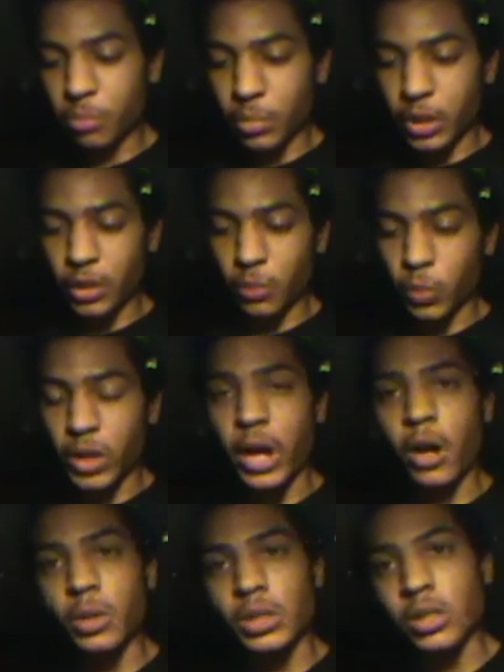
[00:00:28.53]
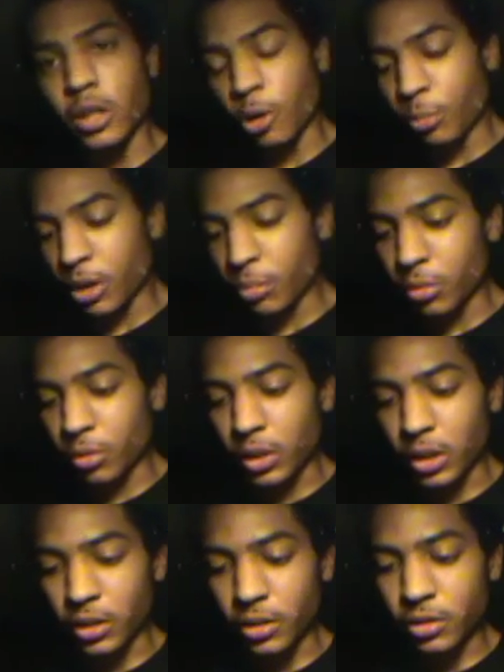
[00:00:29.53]
But what I always tell people
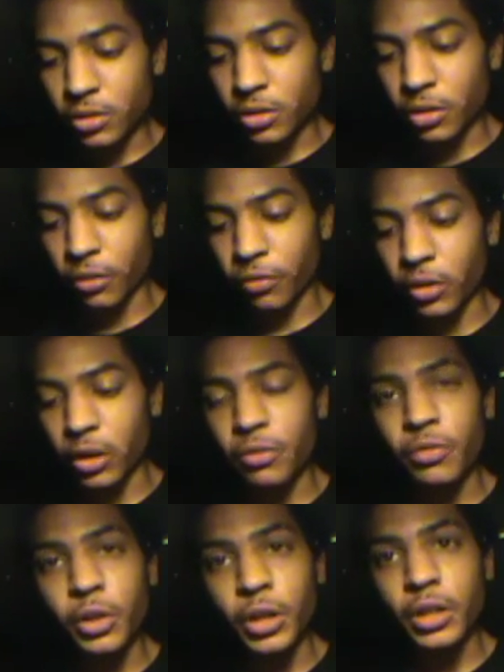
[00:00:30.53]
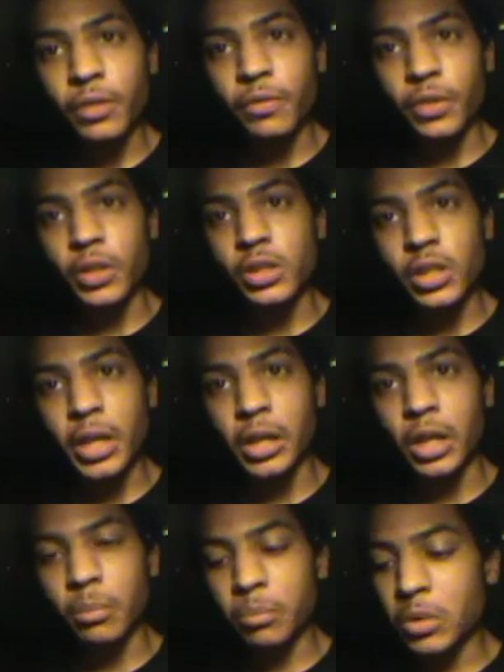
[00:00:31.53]
is your front foot for the
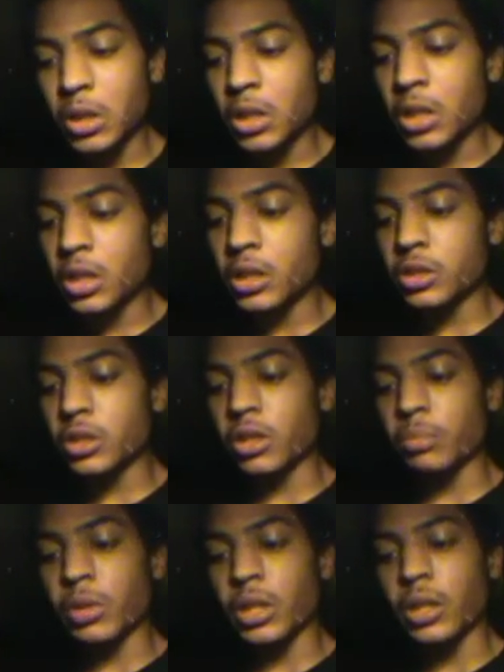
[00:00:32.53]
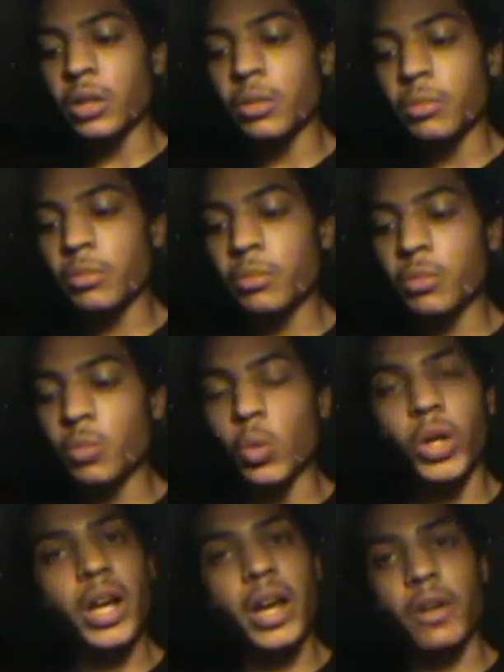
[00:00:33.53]
setup is going to be
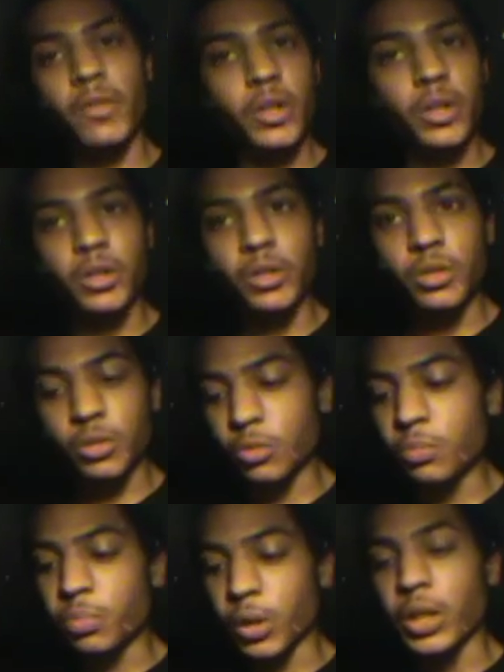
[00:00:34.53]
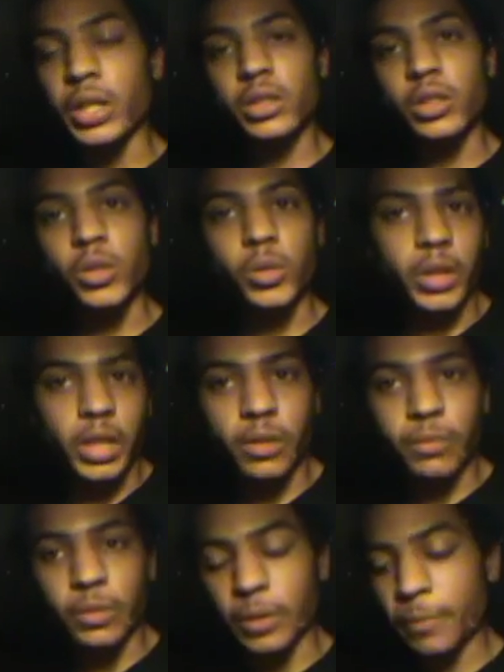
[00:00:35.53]
wherever you put it to do a
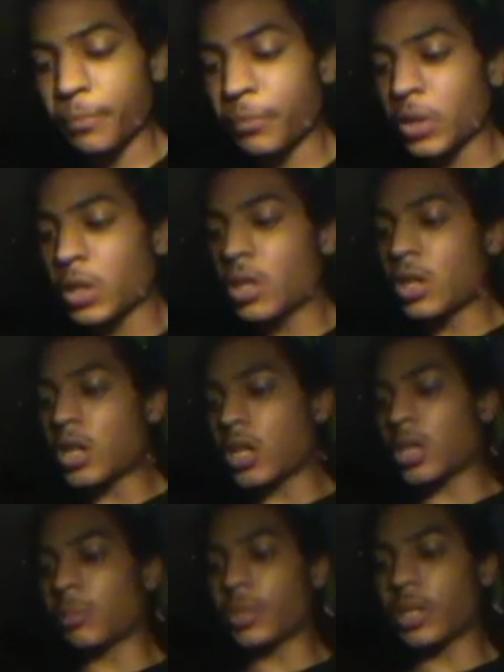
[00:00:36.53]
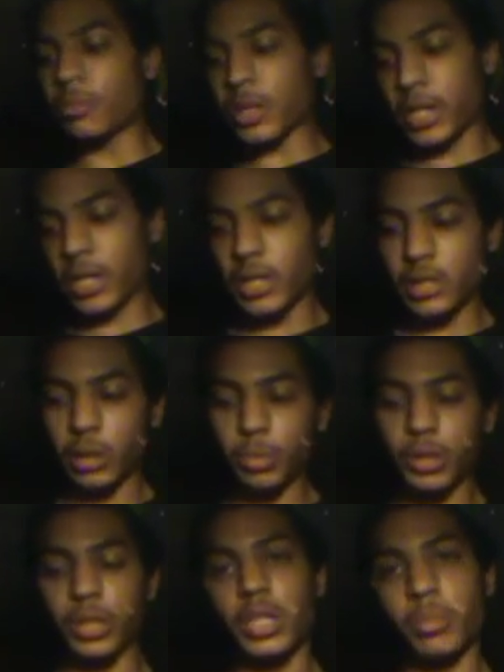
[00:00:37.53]
kickflip. In my case, I
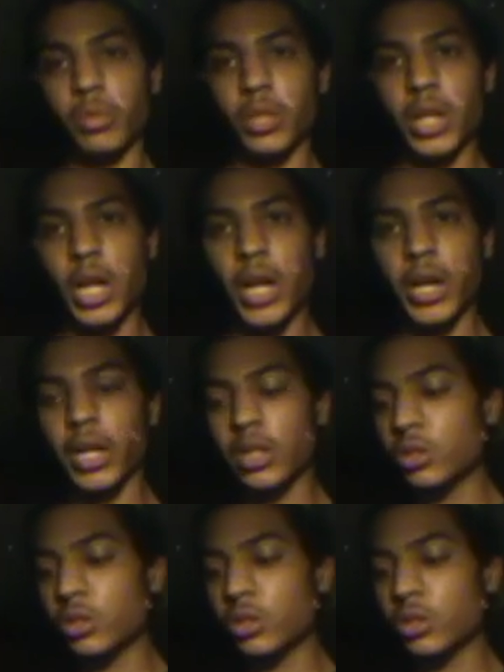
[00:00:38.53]
put it up really high.